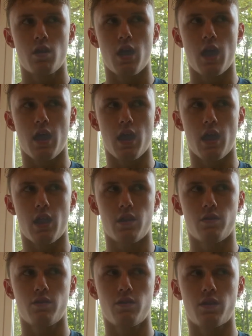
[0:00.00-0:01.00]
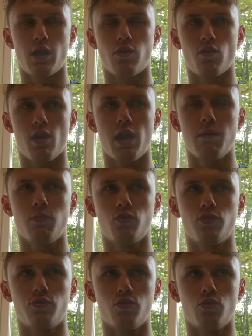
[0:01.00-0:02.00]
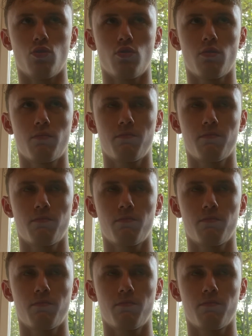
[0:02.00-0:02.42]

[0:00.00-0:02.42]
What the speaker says: and that you're able to